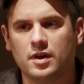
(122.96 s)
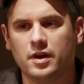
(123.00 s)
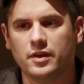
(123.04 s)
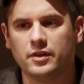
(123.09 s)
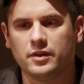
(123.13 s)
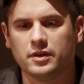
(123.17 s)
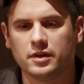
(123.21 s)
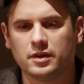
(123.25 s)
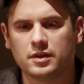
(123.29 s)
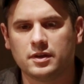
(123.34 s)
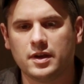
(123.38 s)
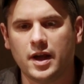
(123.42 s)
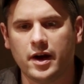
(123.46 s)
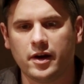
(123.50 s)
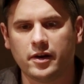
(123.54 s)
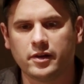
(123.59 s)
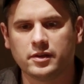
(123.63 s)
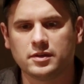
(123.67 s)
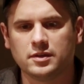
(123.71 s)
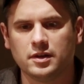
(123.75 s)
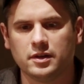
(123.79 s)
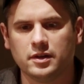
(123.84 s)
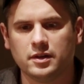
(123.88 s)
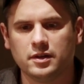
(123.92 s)
on their
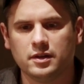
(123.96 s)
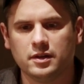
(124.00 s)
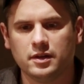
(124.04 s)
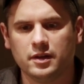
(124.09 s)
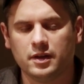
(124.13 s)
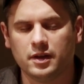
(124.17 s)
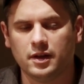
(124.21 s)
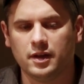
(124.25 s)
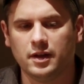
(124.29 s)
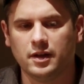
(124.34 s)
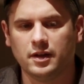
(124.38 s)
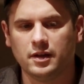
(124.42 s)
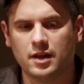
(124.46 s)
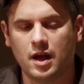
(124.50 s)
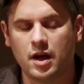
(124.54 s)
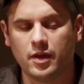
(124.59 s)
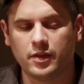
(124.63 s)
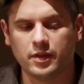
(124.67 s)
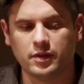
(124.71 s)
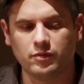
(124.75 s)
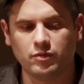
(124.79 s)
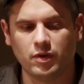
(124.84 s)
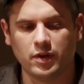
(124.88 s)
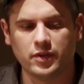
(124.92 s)
character and
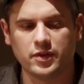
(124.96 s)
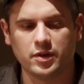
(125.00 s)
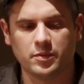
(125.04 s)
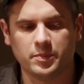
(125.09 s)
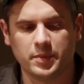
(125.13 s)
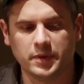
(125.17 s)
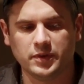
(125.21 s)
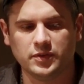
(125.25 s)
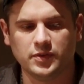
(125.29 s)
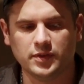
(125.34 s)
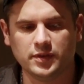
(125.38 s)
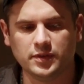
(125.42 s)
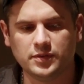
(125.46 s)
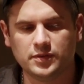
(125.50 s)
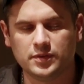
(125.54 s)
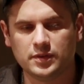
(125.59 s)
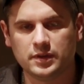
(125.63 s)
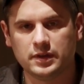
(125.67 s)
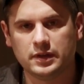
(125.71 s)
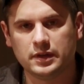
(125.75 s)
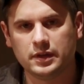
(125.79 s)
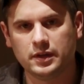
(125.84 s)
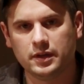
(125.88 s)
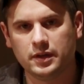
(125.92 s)
how they run their business.
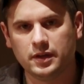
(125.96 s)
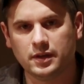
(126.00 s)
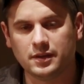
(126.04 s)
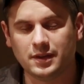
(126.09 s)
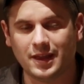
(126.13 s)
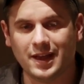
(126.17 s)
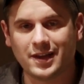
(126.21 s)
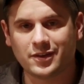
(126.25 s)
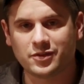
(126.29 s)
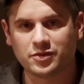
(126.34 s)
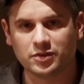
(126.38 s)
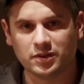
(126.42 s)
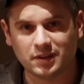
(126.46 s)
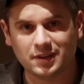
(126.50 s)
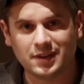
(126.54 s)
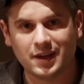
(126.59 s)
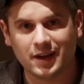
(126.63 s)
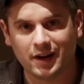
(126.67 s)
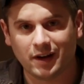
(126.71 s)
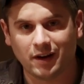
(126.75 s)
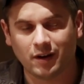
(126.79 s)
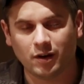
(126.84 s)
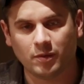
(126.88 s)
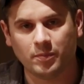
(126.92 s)
They actually
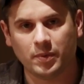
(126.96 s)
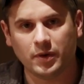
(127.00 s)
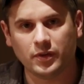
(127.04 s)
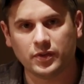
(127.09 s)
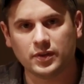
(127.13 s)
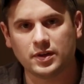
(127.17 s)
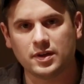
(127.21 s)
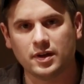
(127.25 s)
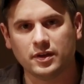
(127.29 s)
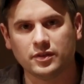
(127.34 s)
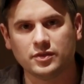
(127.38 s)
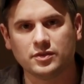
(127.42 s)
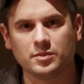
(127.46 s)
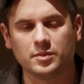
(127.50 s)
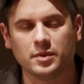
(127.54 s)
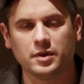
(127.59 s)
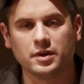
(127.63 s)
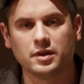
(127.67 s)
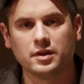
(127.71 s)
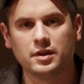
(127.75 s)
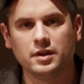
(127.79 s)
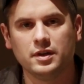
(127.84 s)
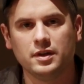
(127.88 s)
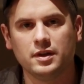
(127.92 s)
care about the
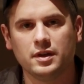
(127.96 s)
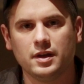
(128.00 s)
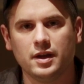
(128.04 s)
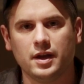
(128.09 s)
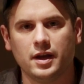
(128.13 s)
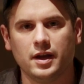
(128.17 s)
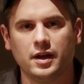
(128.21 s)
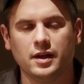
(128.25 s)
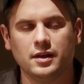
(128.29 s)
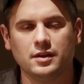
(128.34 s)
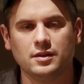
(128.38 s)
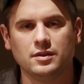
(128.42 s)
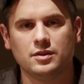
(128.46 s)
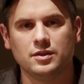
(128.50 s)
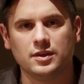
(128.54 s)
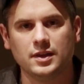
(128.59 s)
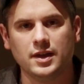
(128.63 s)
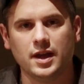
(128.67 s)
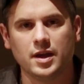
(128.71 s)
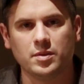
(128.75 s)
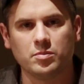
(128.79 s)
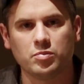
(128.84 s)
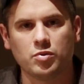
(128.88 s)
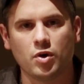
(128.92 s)
customer and
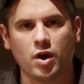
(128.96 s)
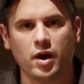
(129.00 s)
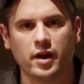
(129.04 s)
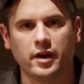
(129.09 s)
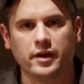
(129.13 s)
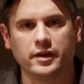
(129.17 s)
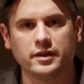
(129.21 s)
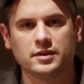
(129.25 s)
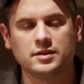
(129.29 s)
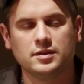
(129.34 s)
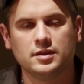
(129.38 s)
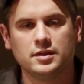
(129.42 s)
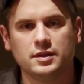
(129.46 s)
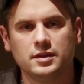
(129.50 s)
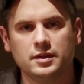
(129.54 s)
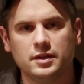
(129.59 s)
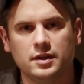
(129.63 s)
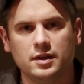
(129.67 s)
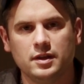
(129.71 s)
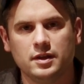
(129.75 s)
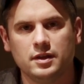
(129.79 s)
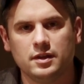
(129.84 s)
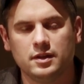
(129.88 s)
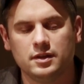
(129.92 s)
the end product,
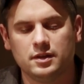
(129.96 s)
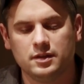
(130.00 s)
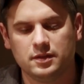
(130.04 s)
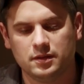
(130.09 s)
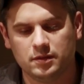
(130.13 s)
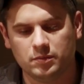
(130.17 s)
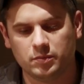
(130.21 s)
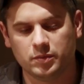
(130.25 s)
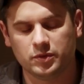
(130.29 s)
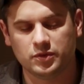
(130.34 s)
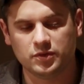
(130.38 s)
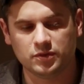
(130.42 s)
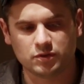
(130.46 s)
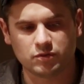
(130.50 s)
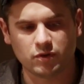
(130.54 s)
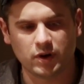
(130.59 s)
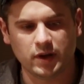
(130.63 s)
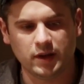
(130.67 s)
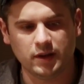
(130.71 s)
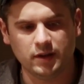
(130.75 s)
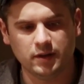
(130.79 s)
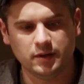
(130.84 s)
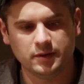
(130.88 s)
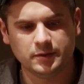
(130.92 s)
which is
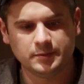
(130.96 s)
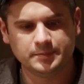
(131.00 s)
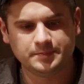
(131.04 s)
great.